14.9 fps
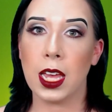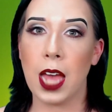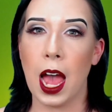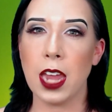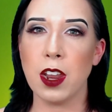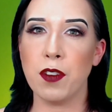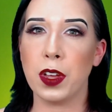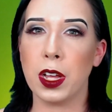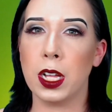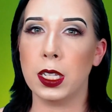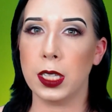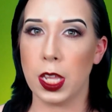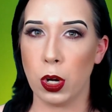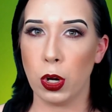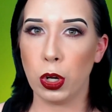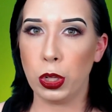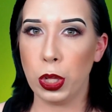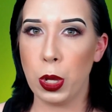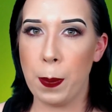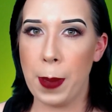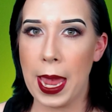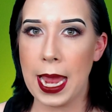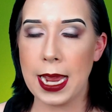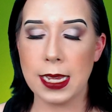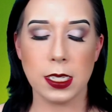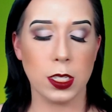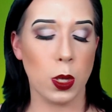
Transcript: kind of glitter glue base.